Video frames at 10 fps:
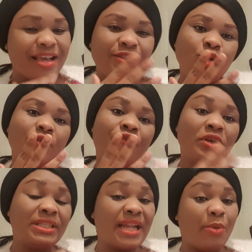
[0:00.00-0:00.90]
So the
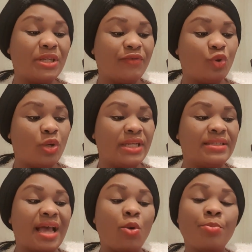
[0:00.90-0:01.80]
first thing I would have done
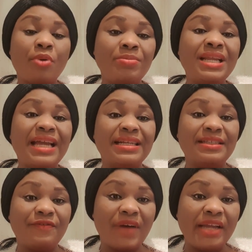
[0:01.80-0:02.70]
is I would promptly
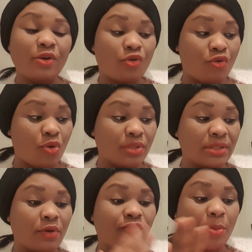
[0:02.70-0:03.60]
identify the
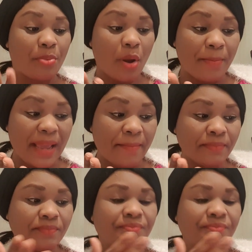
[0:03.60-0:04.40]
cause of the problem.